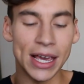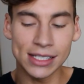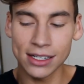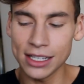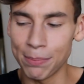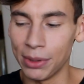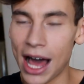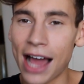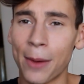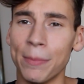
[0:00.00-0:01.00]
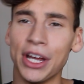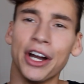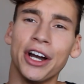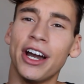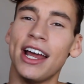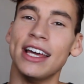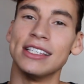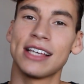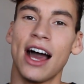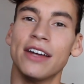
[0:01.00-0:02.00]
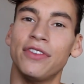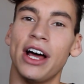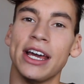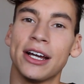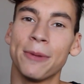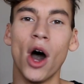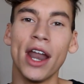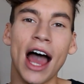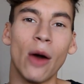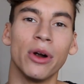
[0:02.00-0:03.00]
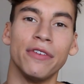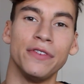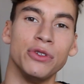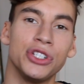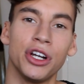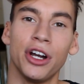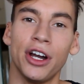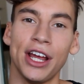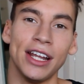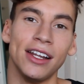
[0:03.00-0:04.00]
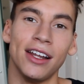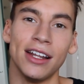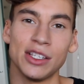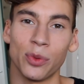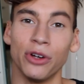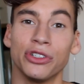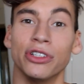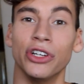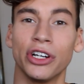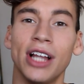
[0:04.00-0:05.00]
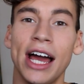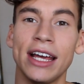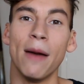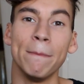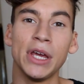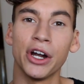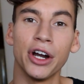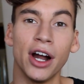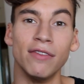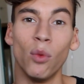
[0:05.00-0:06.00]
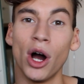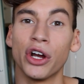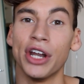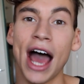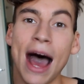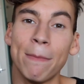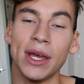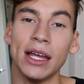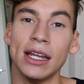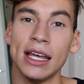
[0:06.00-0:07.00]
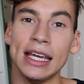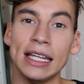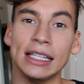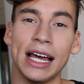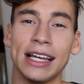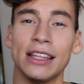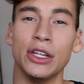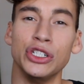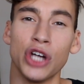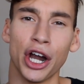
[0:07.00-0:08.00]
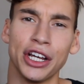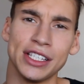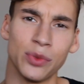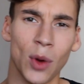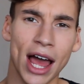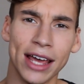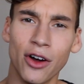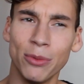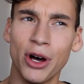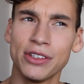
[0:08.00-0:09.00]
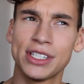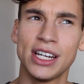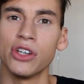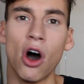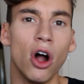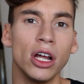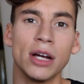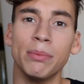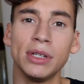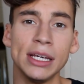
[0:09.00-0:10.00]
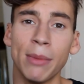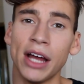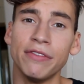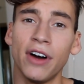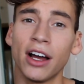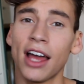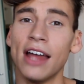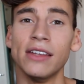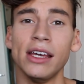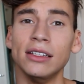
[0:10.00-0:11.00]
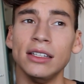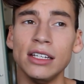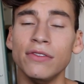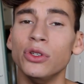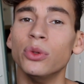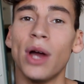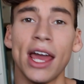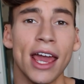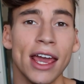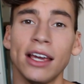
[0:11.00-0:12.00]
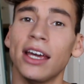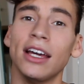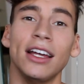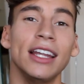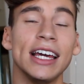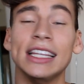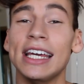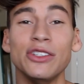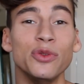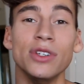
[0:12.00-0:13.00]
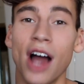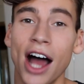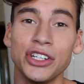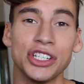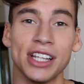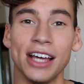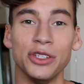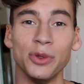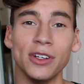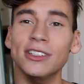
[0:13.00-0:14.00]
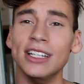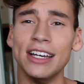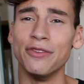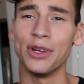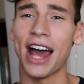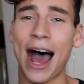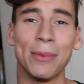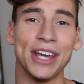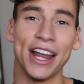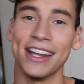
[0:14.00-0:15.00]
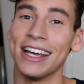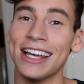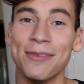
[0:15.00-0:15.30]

Basically, Black Mirror is kind of like what our future in this world could look like. A mirror of what could happen in like the darkest way almost. It's all a complete mindfuck and they leave you hanging. Like they do not just let you live with a happy ending.